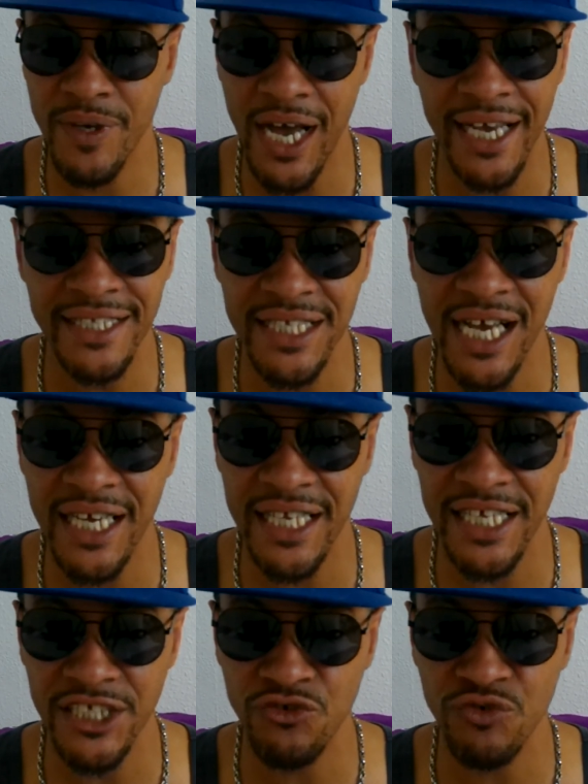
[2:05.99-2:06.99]
Eye socket
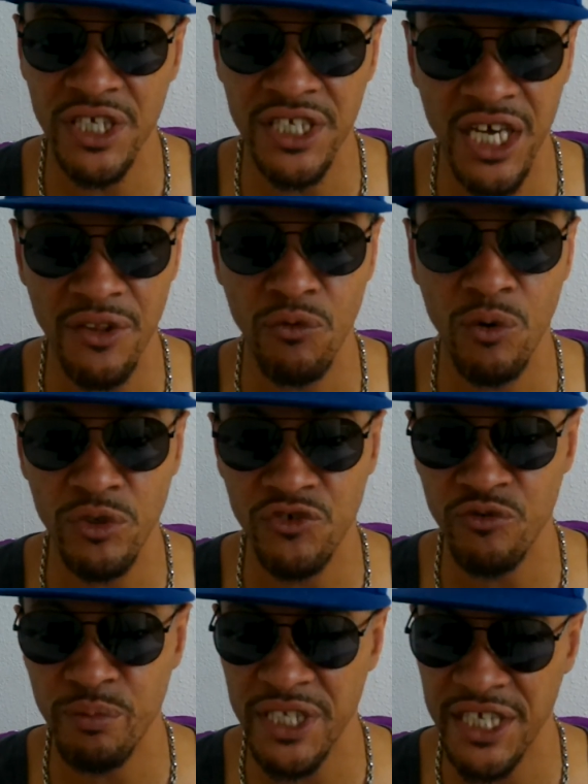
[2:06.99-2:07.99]
injury, another one
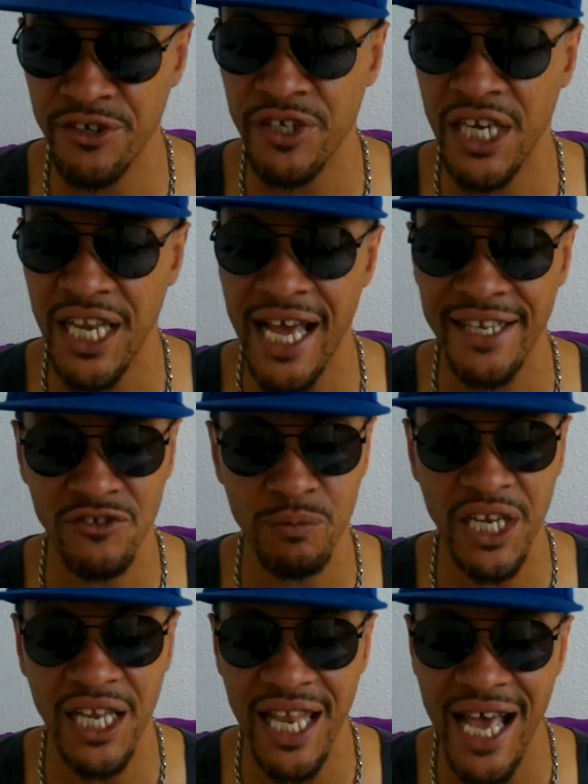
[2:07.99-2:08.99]
which we've been hearing a lot. There's
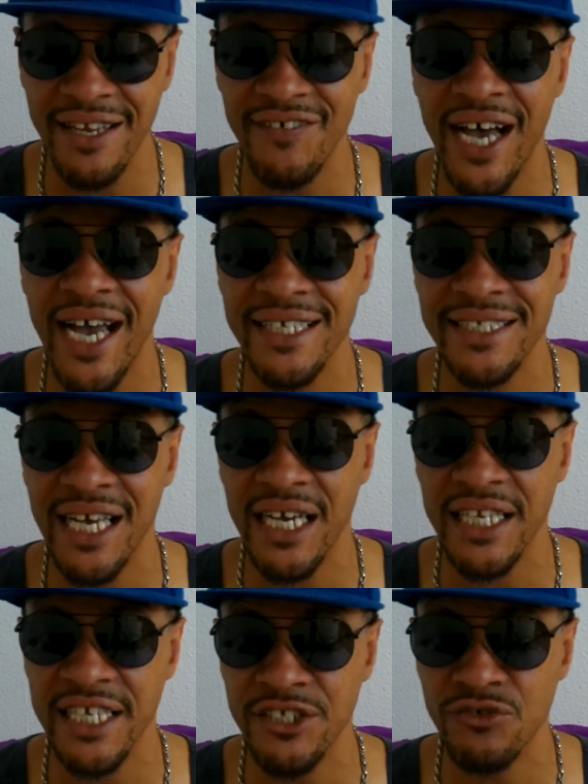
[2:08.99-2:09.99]
been a lot of eye
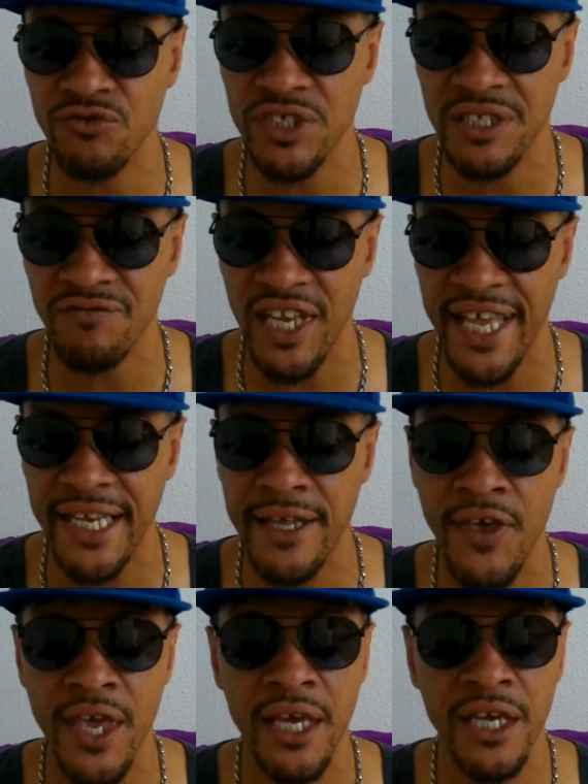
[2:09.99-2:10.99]
socket injuries of late.
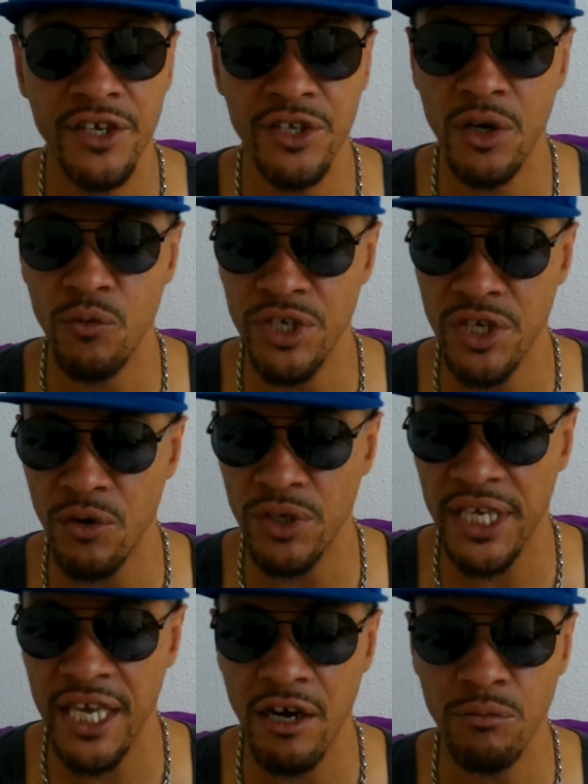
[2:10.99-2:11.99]
You know, we know
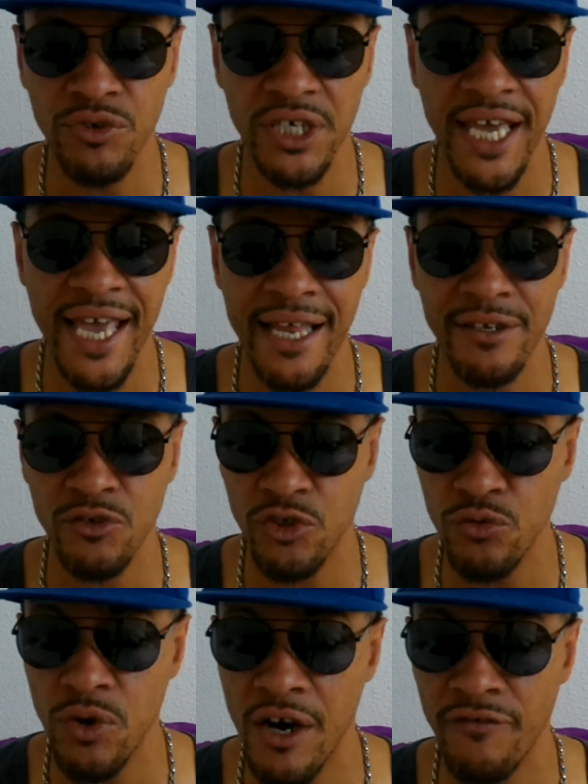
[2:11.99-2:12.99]
that Kell Brook had
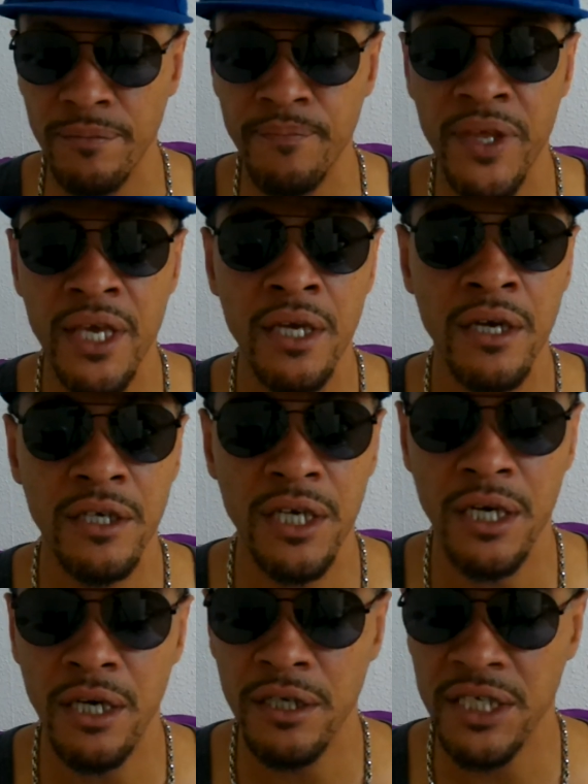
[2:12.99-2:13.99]
two of them
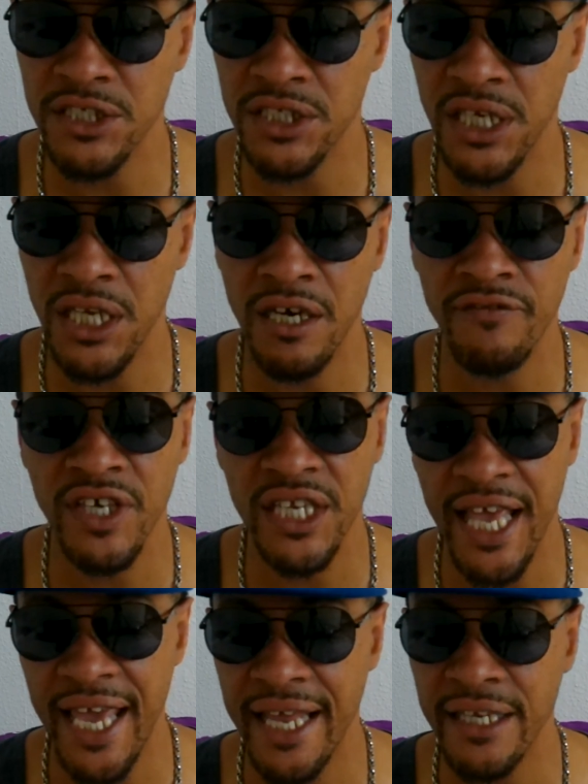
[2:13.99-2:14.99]
against
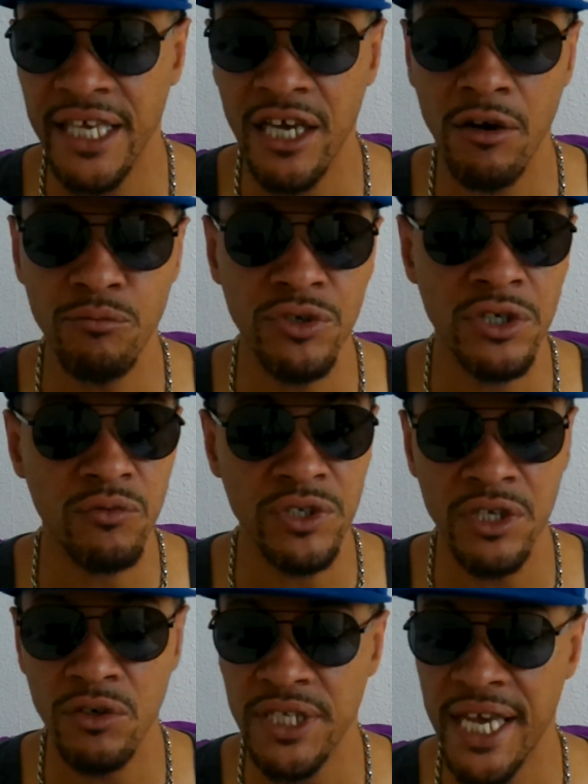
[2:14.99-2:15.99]
Golovkin and Kell Brook. We
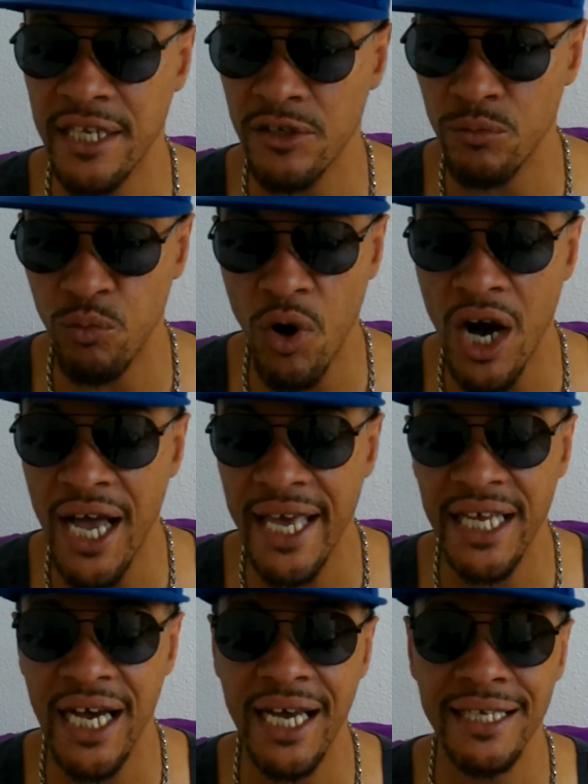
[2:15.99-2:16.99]
know Danny Dubois
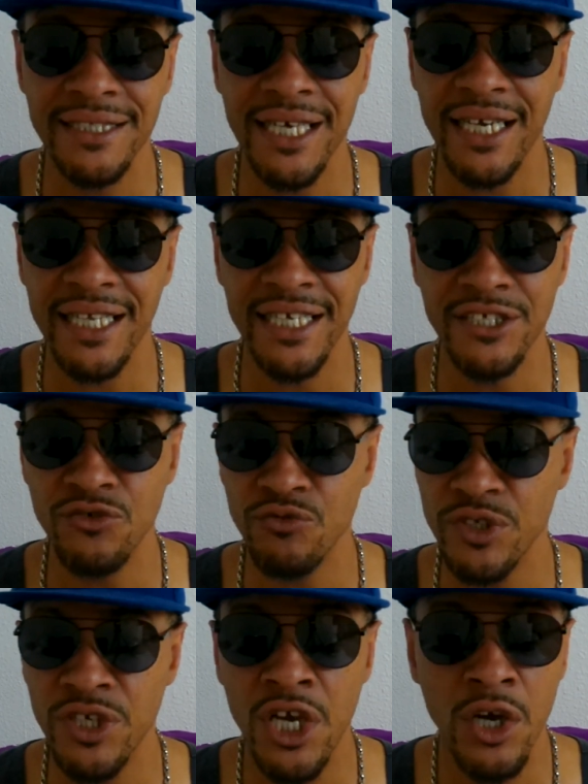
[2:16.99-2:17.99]
had an eye socket
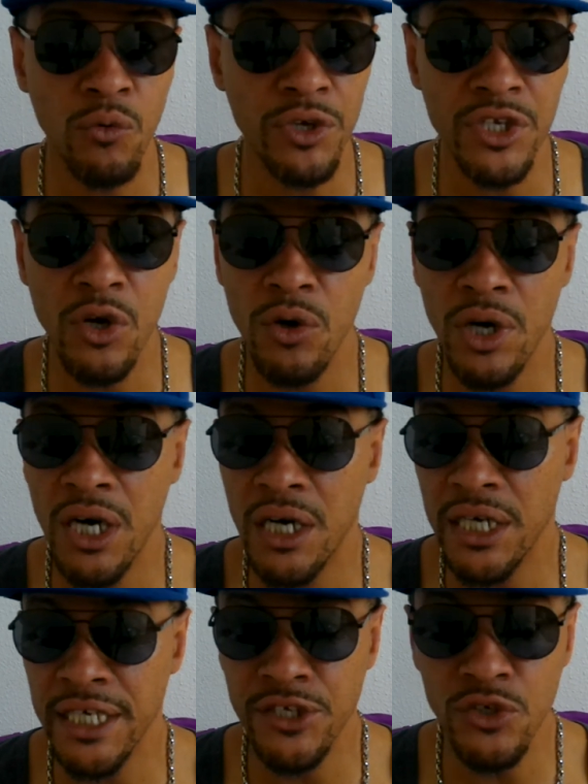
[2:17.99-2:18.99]
injury. We know
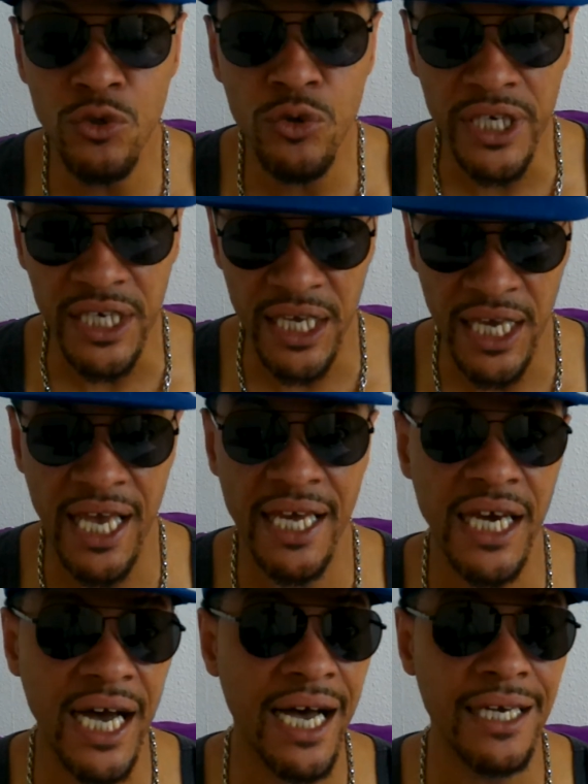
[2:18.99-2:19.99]
Inouye
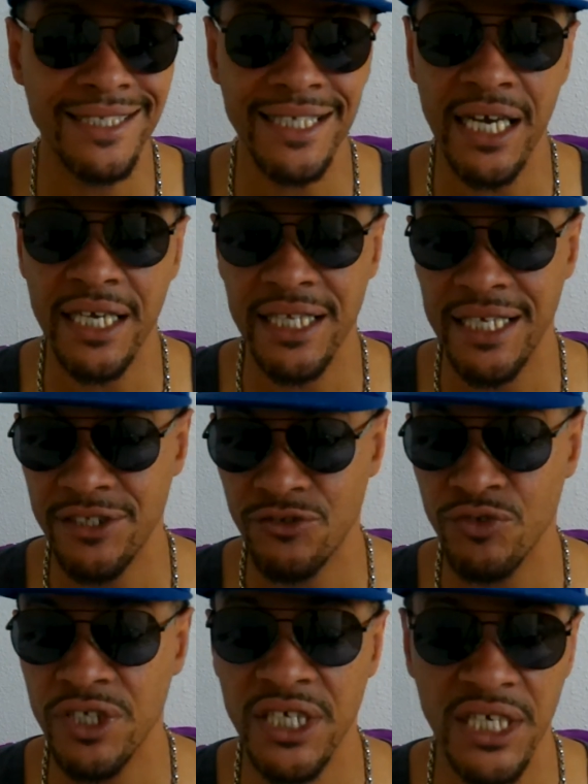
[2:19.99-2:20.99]
had an eye socket
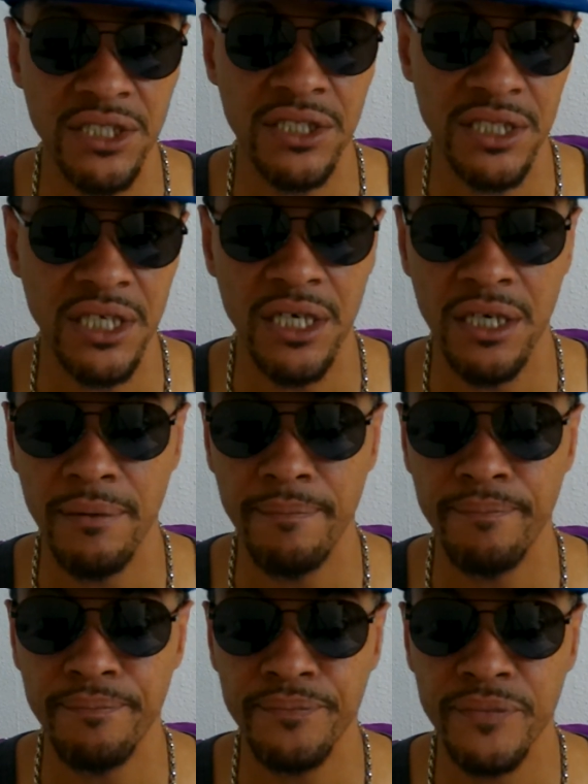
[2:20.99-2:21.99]
injury against
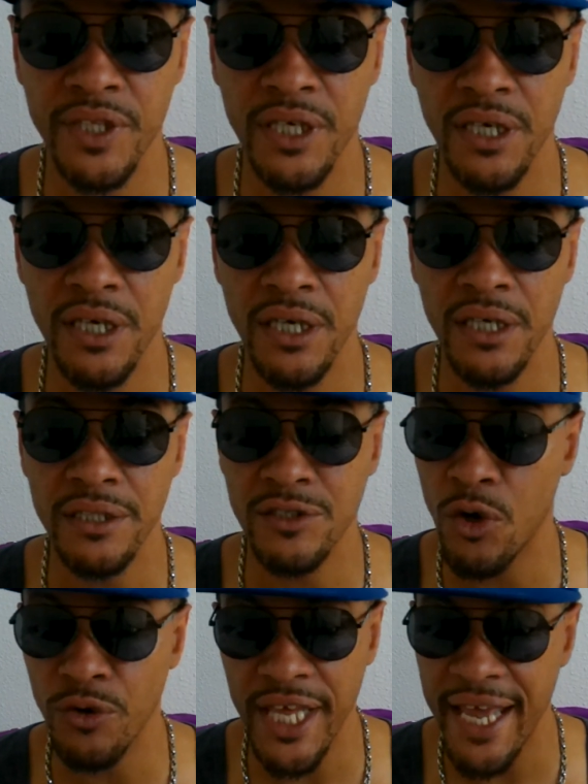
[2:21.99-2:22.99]

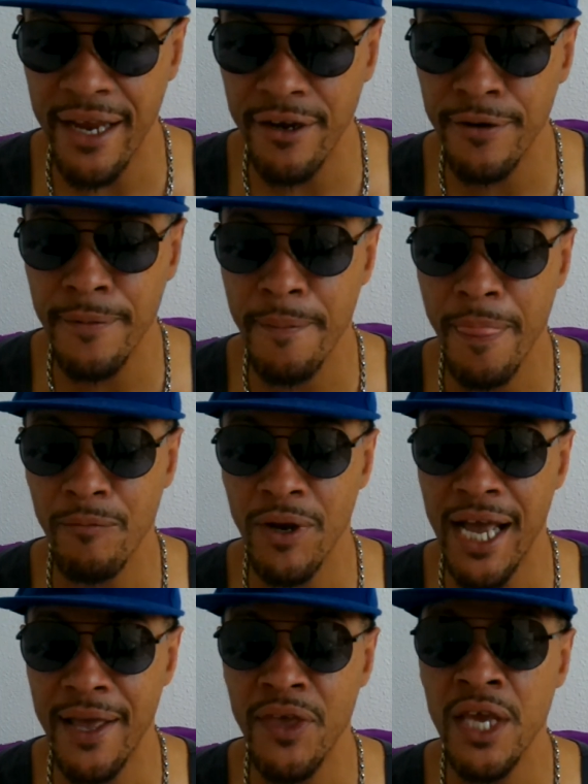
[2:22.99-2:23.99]
Donaire,
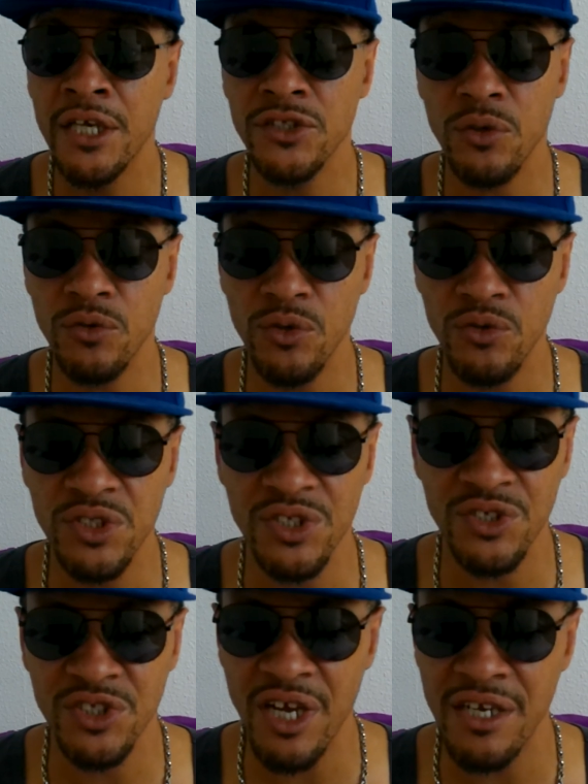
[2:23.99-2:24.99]
right? So
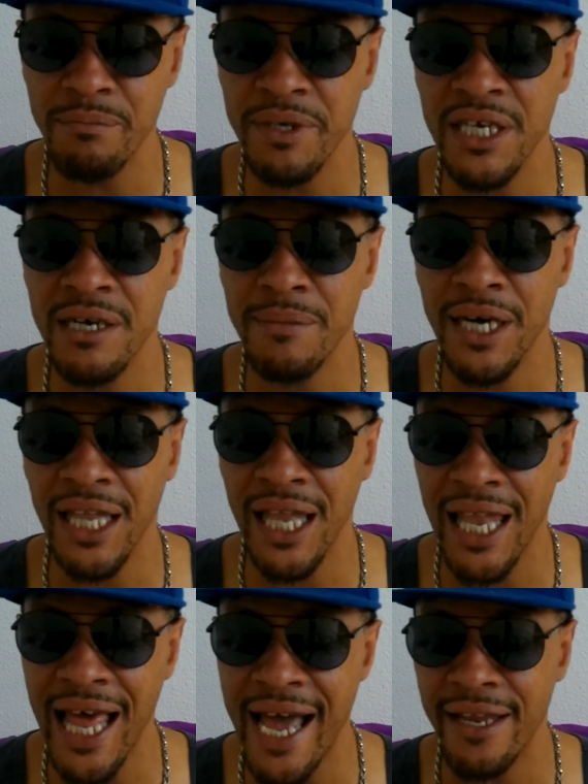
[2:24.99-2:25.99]
it's starting to become a
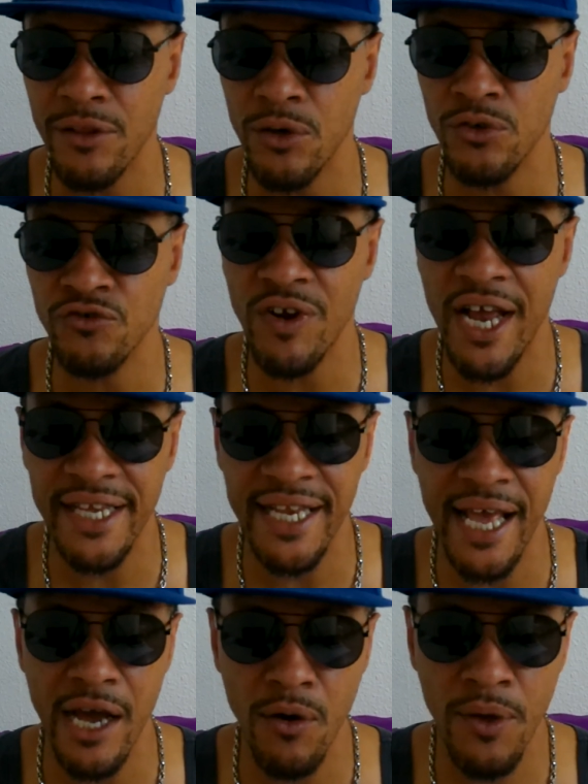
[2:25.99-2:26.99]
lot of those right
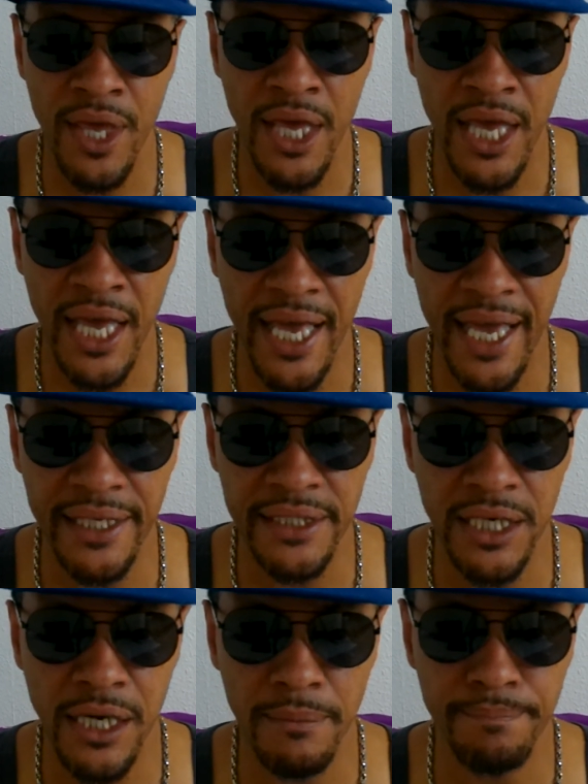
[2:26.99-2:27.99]
now.
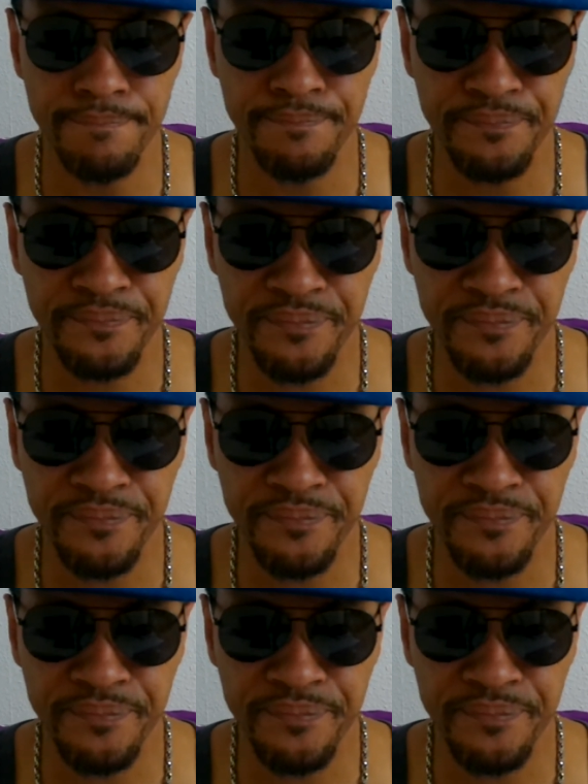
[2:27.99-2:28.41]
And,